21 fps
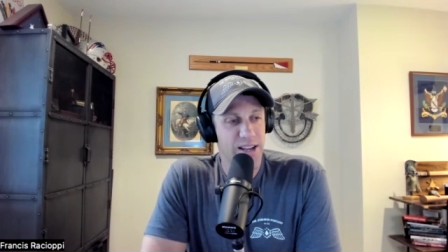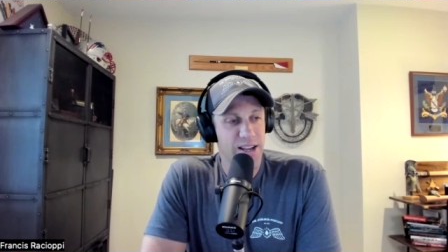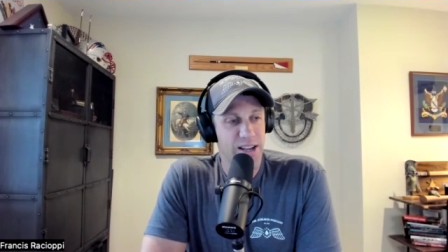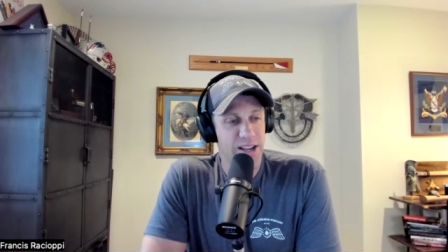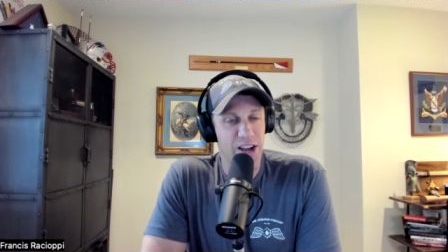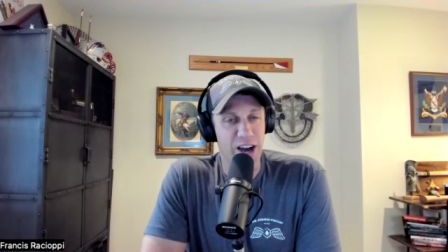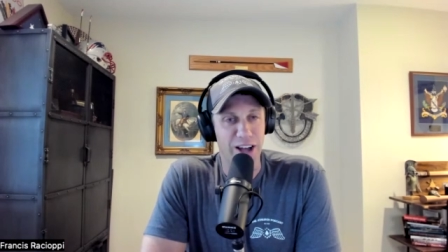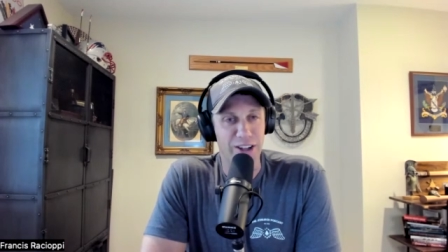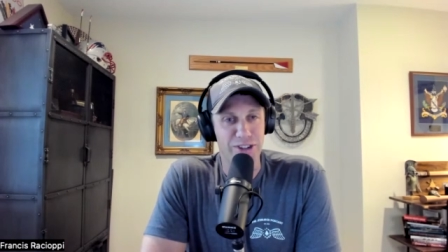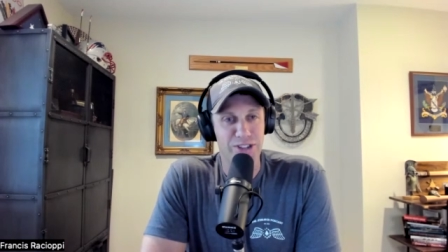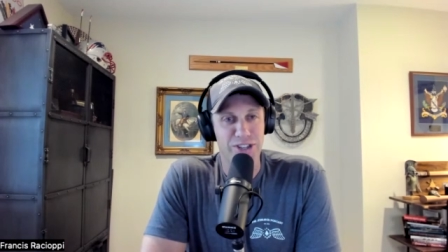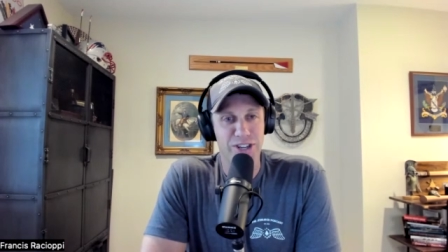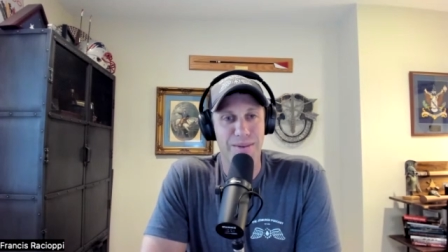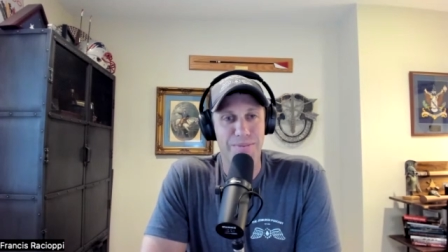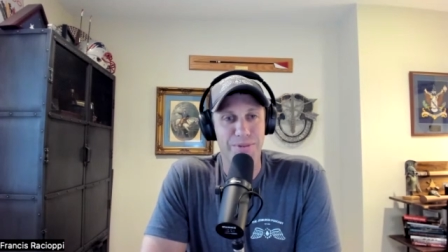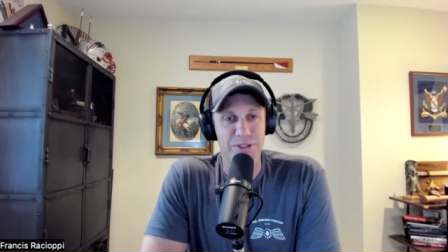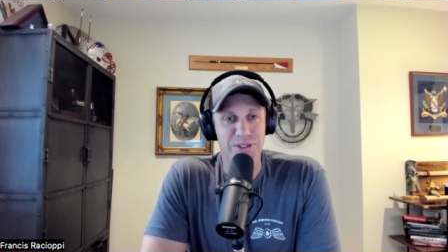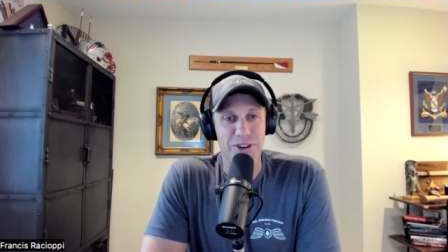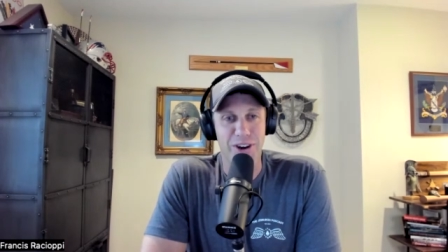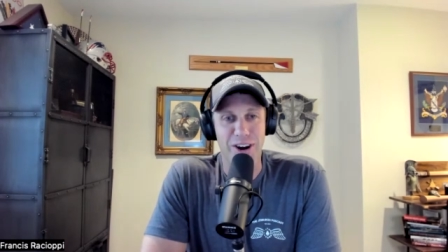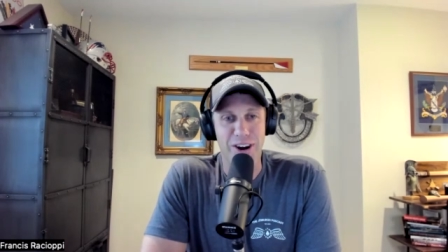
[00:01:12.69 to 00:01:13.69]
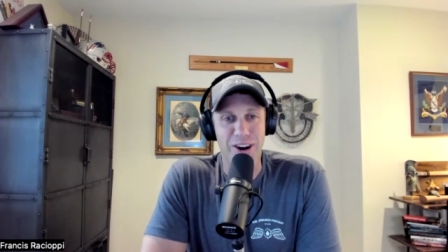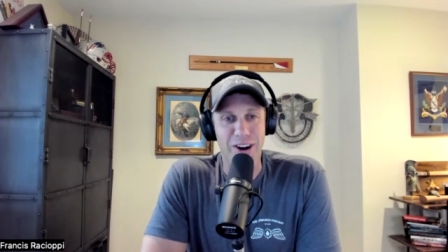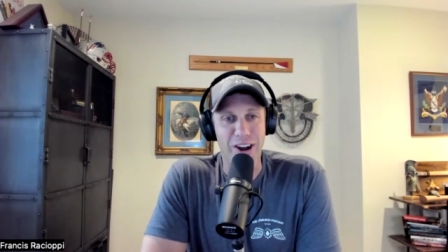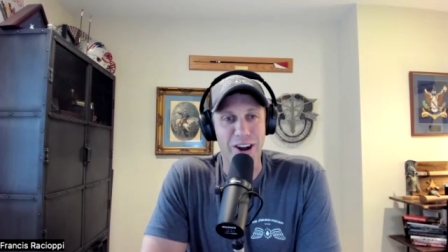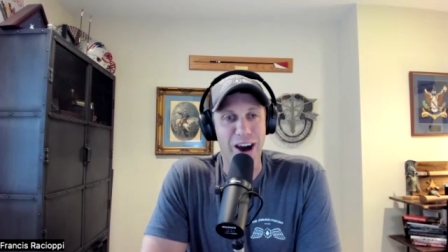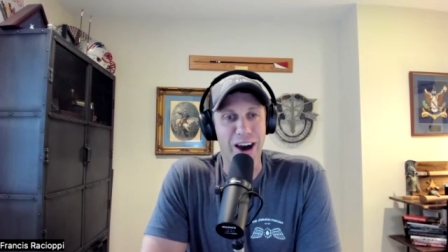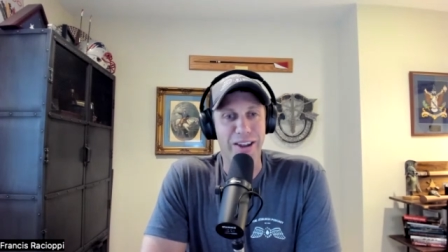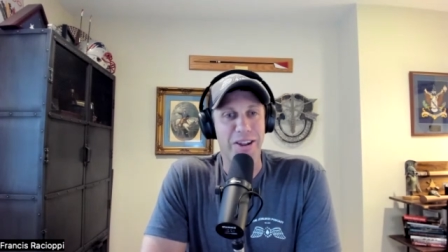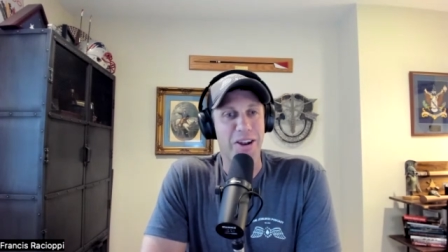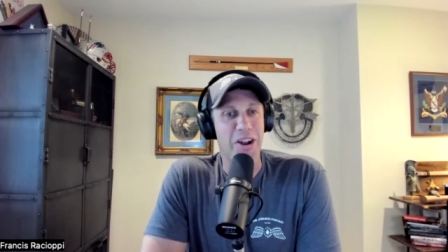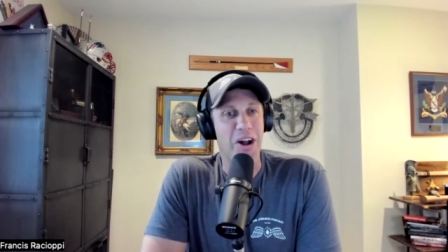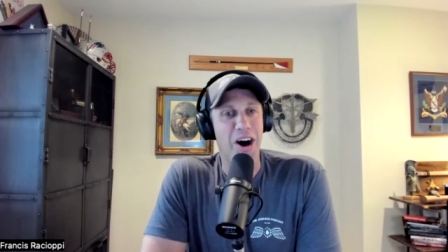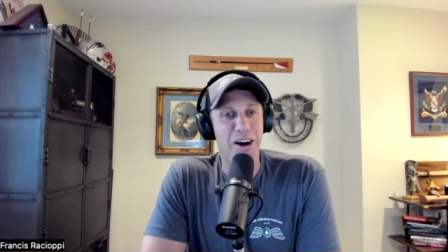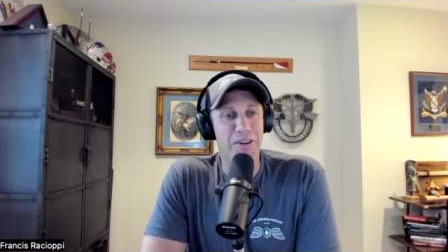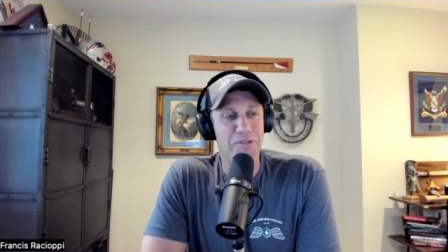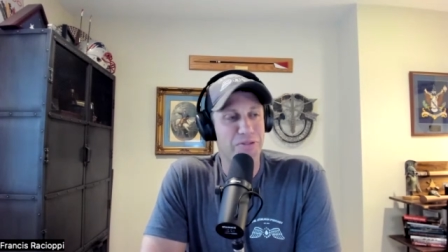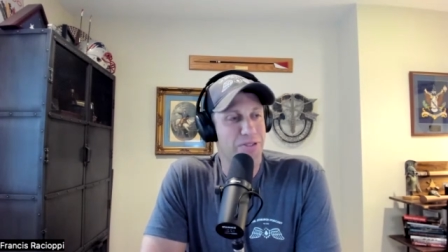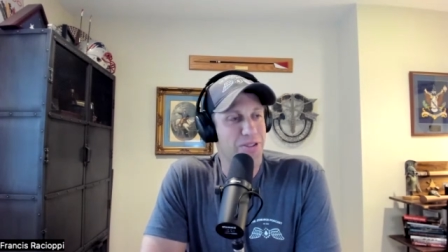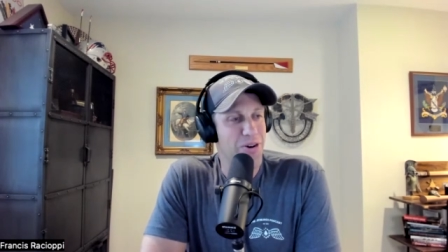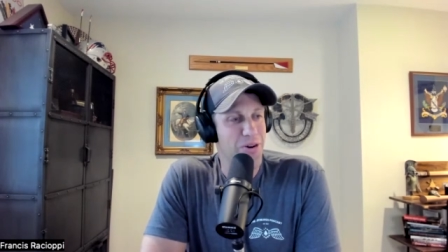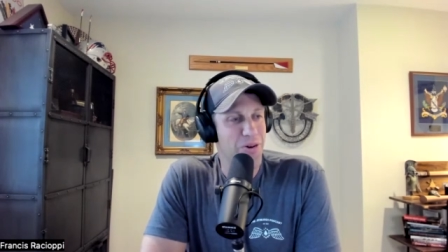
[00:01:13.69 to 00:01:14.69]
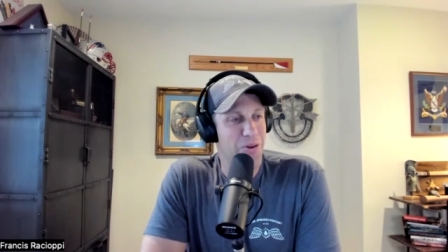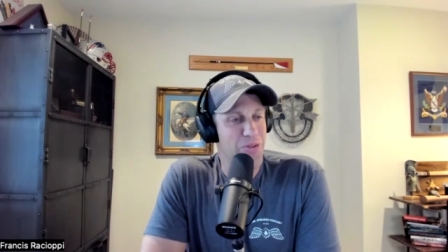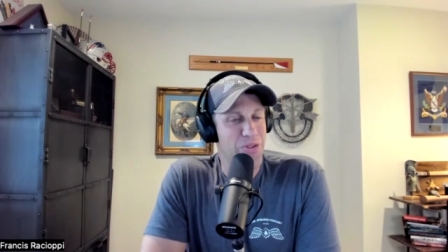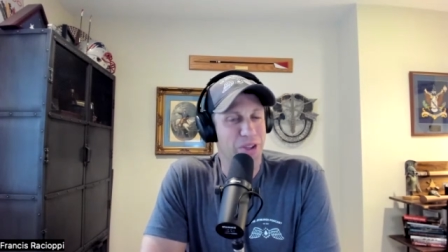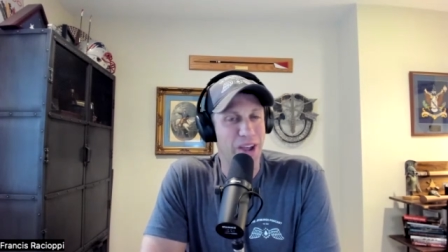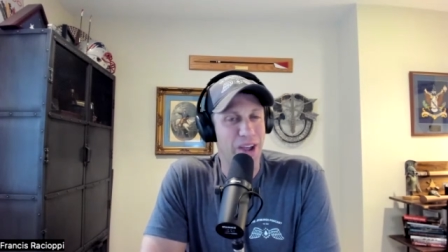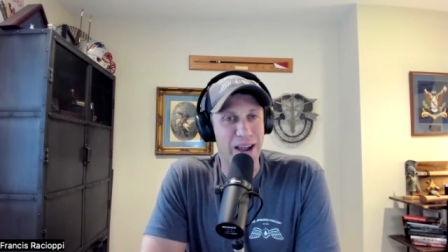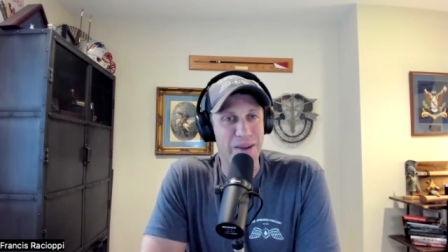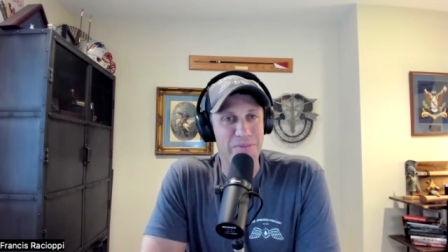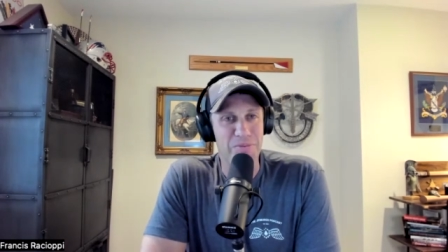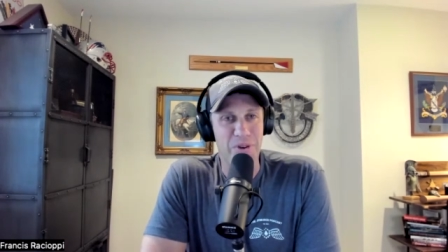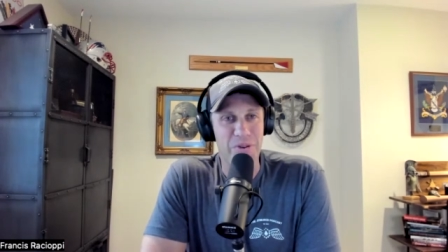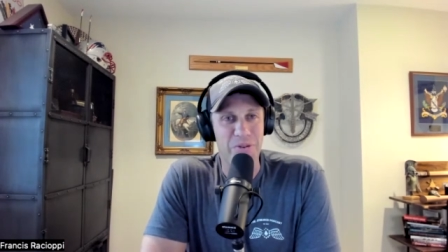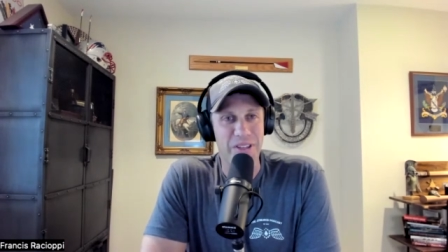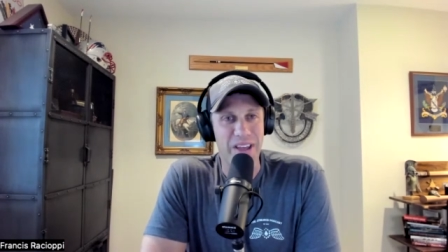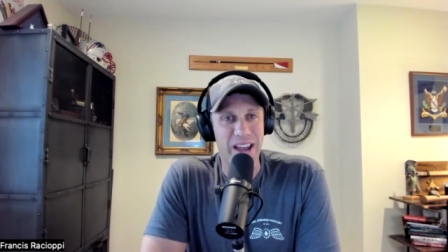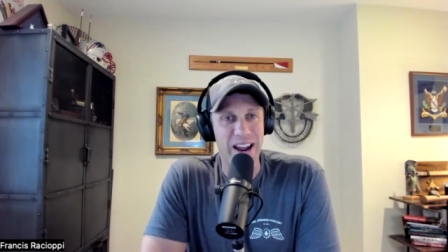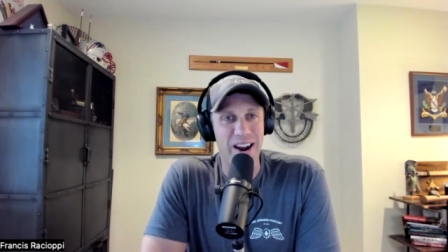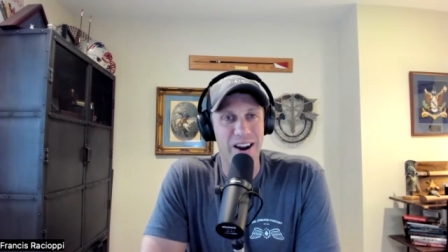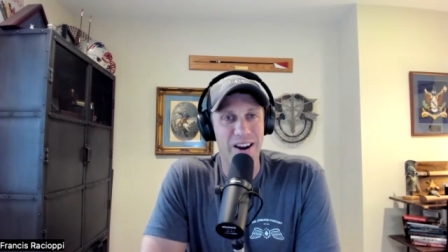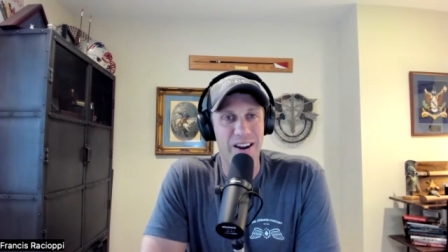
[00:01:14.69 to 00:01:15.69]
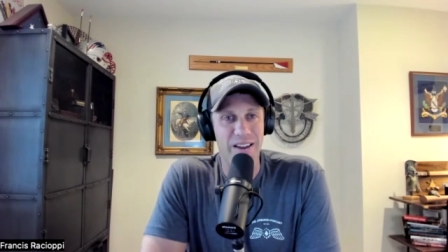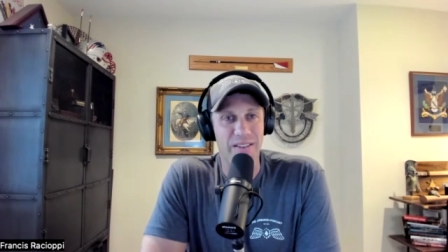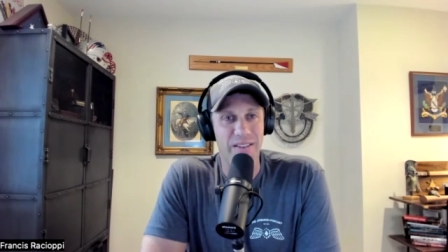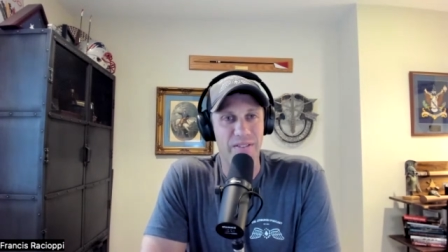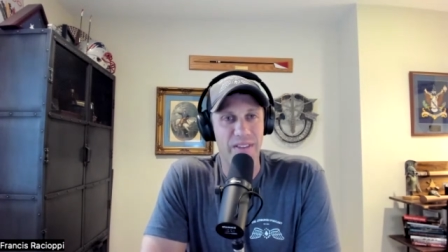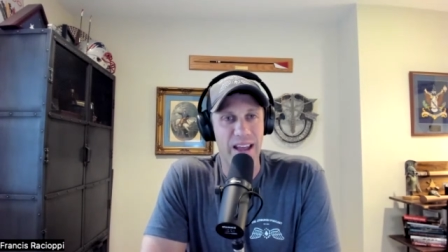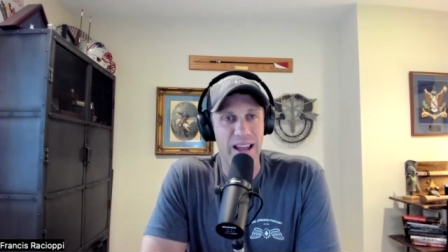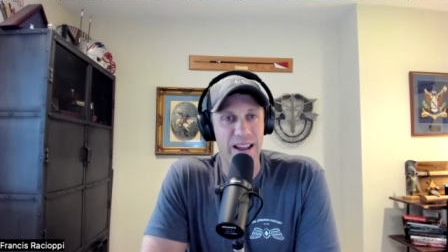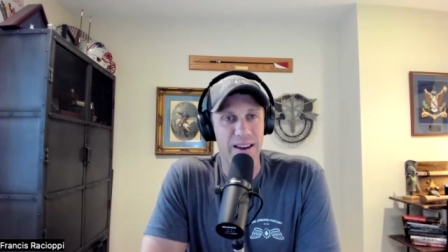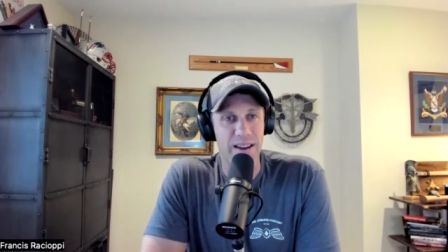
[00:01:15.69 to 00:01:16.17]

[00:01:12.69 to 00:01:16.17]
college couples are on and off the whole time we were there. And then,